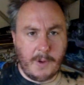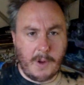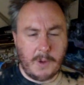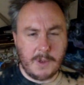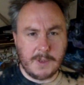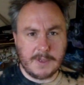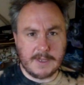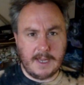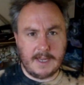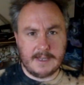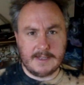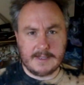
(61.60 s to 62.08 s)

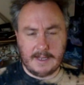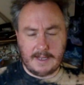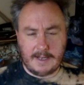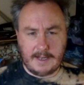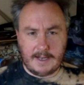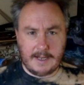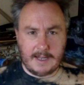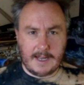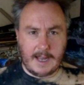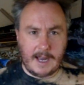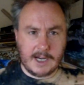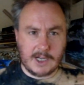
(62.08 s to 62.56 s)
process
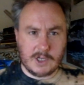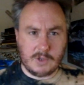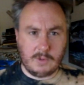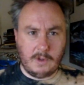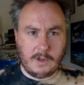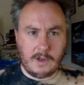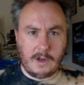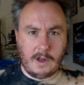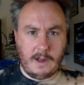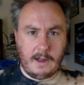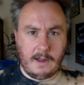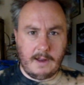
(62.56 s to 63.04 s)
in the
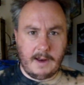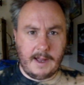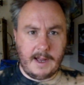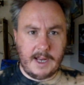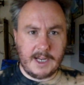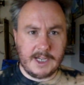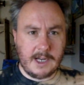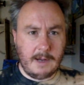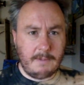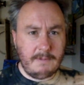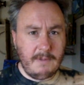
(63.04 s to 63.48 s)
actual collage.